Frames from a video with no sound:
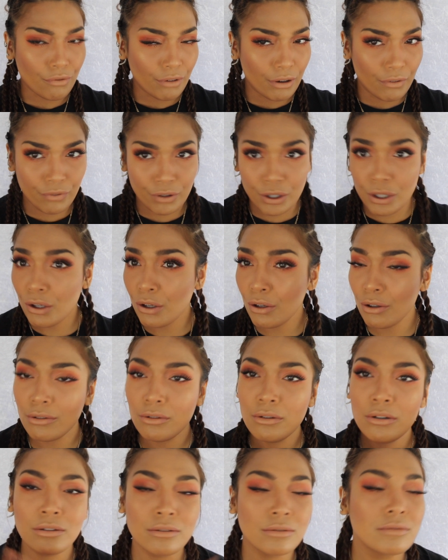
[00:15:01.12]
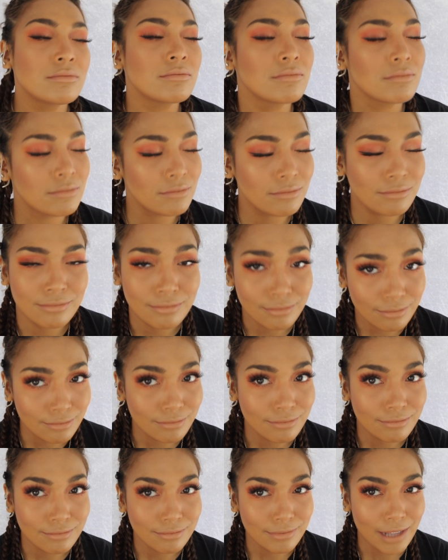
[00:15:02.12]
review
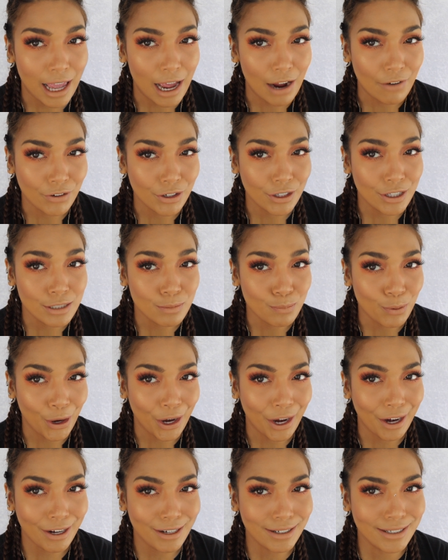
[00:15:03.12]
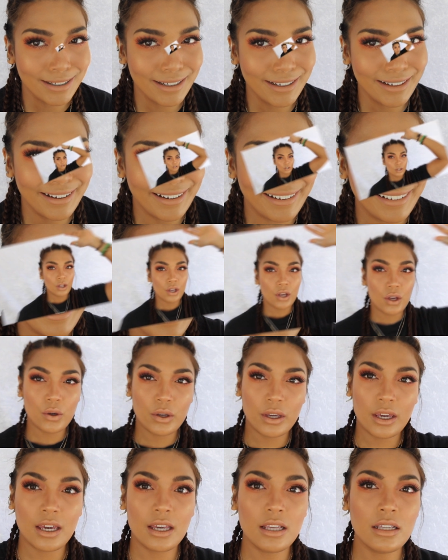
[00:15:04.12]
after this break.
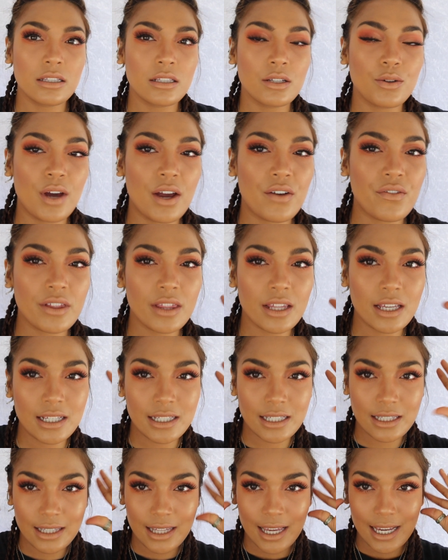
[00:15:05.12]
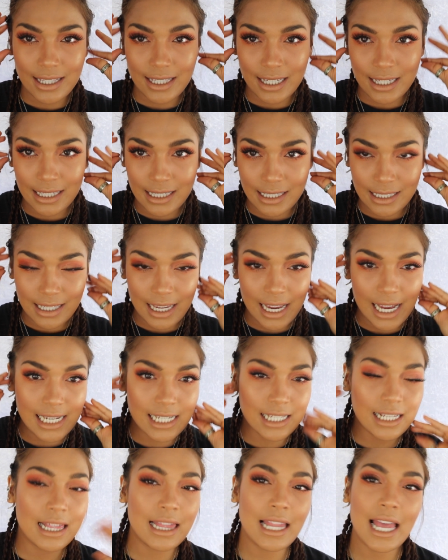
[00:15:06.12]
Okay, so everything is nice and
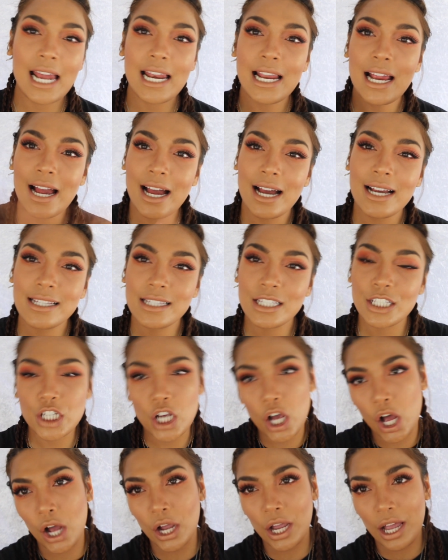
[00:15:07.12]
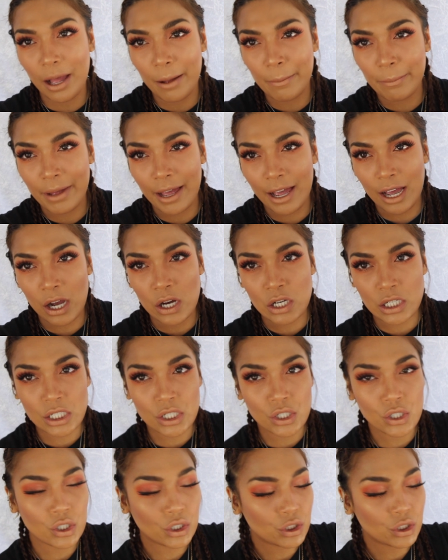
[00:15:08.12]
set. Let us talk about